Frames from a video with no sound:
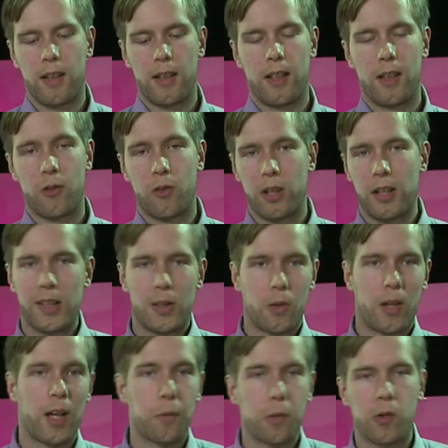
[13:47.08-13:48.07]
you need
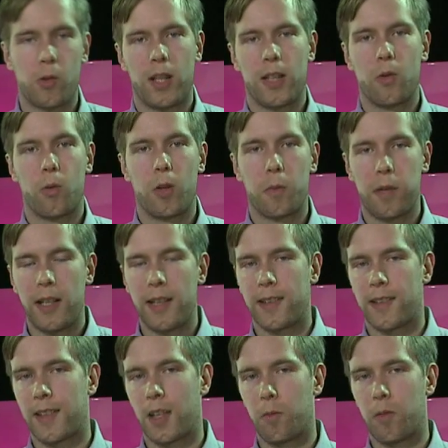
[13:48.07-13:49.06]
to upgrade or
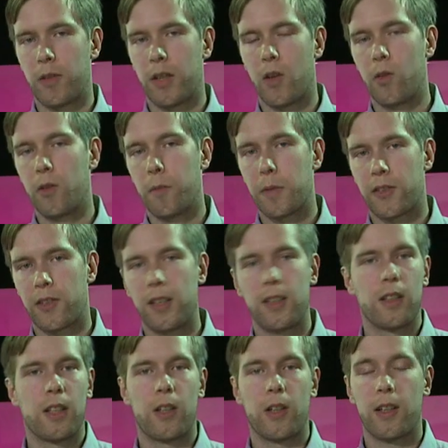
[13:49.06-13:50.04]
replace some of the old
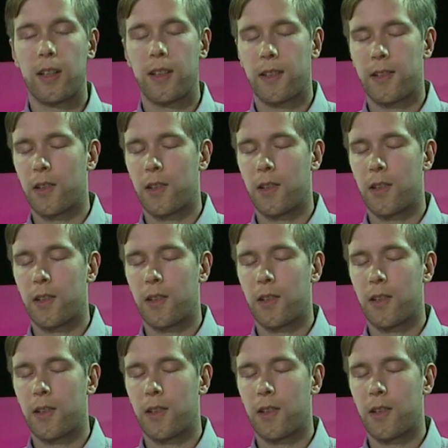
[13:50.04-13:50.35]
machinery.